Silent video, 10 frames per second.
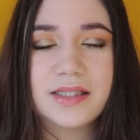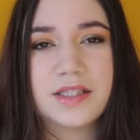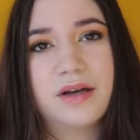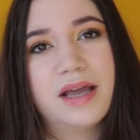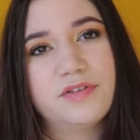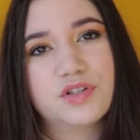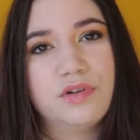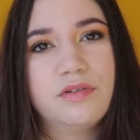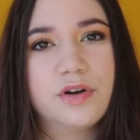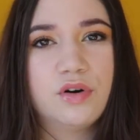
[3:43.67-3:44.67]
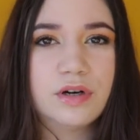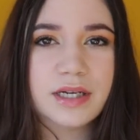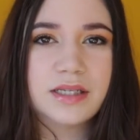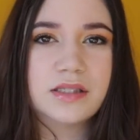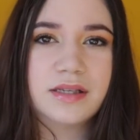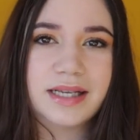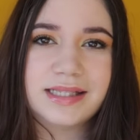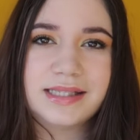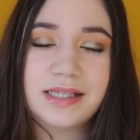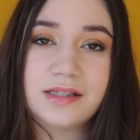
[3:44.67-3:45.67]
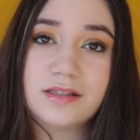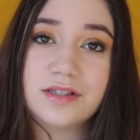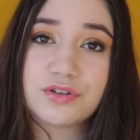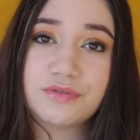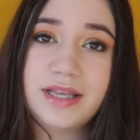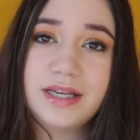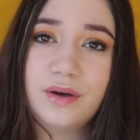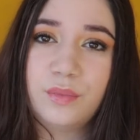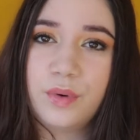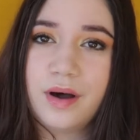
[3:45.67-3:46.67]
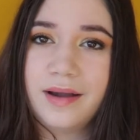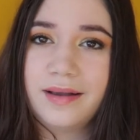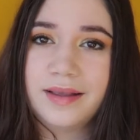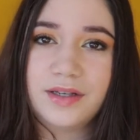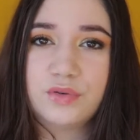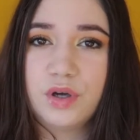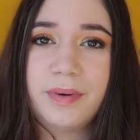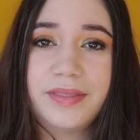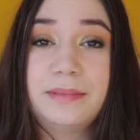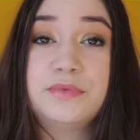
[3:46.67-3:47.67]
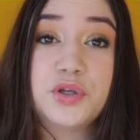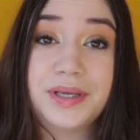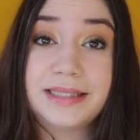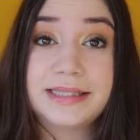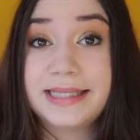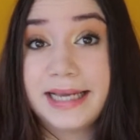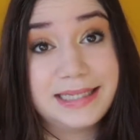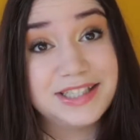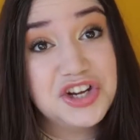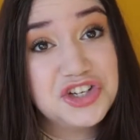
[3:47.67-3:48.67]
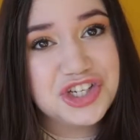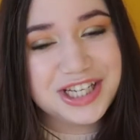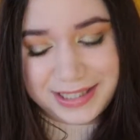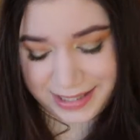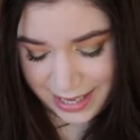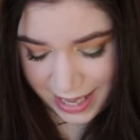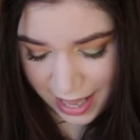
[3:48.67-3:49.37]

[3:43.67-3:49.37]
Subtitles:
So I have a screen recording so you can see it on the screen while I talk about them, so you can see I did not cheat.